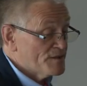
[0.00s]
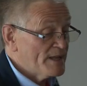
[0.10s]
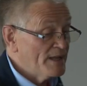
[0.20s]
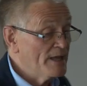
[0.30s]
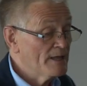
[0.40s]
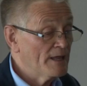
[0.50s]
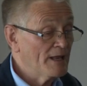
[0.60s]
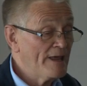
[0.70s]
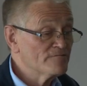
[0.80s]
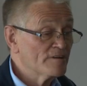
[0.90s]
the
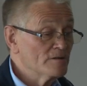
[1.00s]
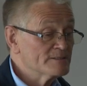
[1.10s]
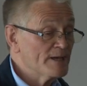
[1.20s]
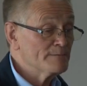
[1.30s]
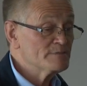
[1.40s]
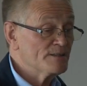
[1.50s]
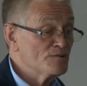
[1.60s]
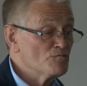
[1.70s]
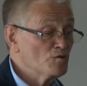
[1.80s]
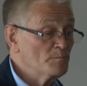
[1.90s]
electrical types in
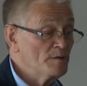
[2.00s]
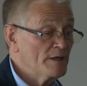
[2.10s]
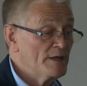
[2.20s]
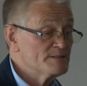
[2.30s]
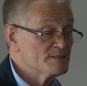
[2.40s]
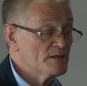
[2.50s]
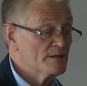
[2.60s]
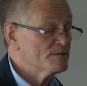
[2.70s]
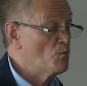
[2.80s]
the room, is the